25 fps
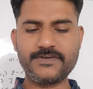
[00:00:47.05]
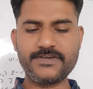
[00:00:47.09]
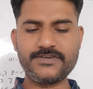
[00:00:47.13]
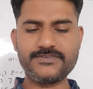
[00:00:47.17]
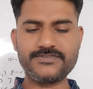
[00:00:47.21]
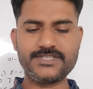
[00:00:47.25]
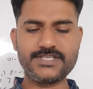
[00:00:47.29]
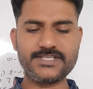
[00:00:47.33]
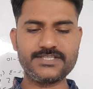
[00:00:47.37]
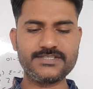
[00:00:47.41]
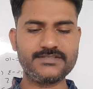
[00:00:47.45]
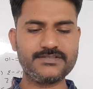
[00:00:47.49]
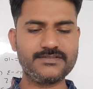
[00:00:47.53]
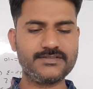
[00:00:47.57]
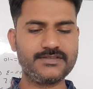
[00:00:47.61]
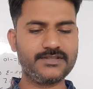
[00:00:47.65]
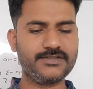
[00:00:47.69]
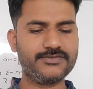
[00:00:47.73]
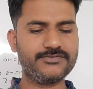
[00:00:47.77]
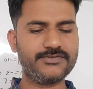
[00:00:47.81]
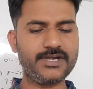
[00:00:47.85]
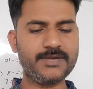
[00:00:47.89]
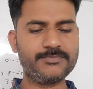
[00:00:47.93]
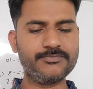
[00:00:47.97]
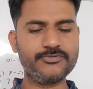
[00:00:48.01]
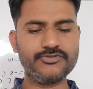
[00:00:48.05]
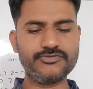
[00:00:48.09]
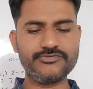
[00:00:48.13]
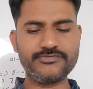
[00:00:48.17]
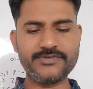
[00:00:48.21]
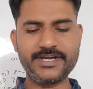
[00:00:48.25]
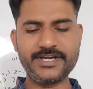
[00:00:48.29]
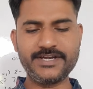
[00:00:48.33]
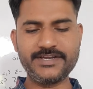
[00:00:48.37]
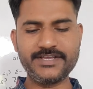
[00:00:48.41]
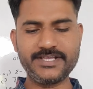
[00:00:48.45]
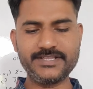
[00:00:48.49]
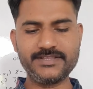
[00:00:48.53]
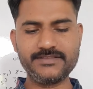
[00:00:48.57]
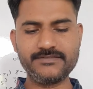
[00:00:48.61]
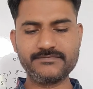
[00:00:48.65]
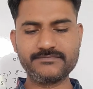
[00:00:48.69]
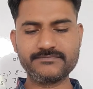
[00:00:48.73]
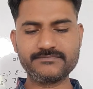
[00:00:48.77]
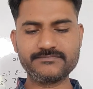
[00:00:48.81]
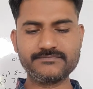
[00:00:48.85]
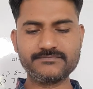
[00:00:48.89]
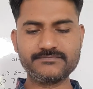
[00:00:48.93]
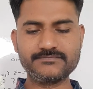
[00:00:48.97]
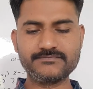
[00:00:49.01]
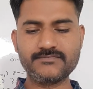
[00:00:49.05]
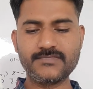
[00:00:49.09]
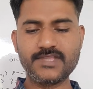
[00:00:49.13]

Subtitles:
5, 6 up to 20th.